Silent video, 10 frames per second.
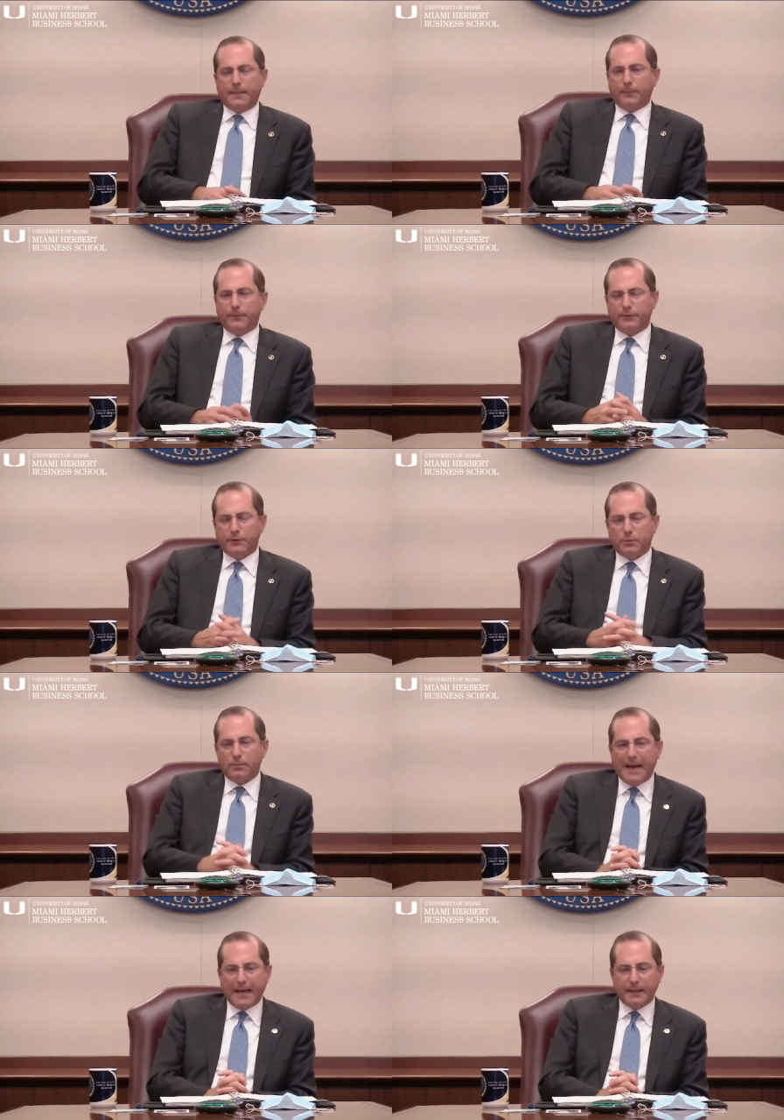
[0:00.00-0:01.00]
We've seen
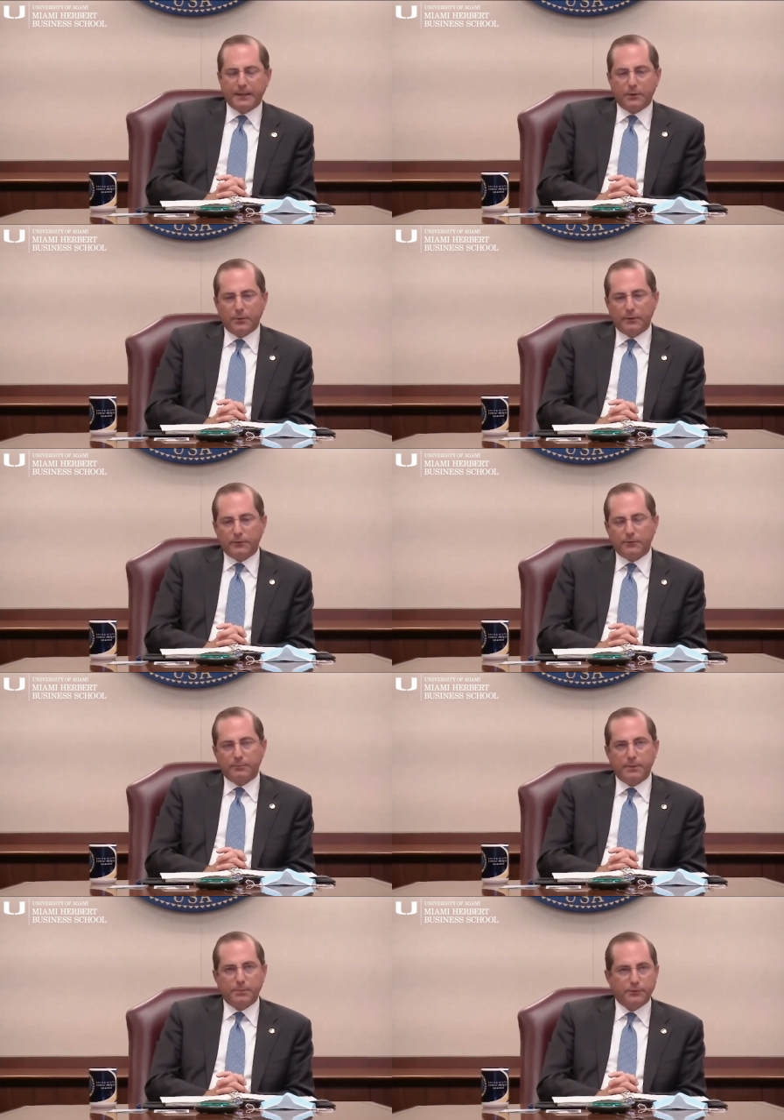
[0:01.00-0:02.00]
dramatic increases in
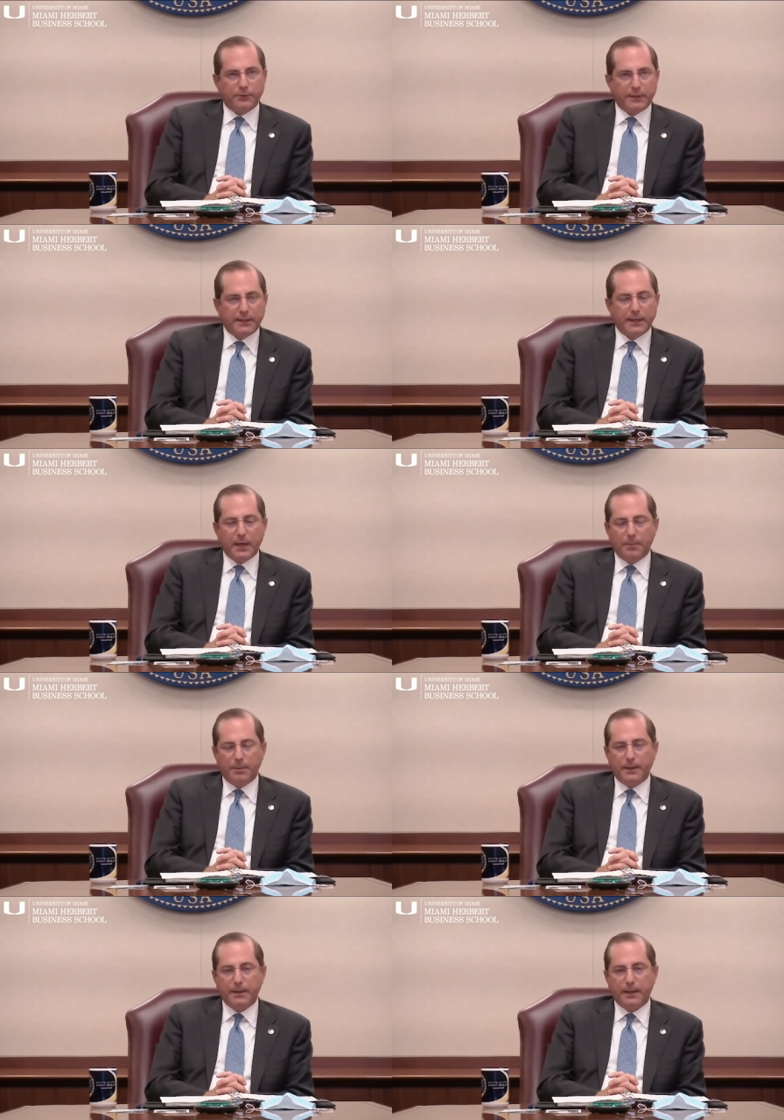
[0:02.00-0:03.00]
people seeking help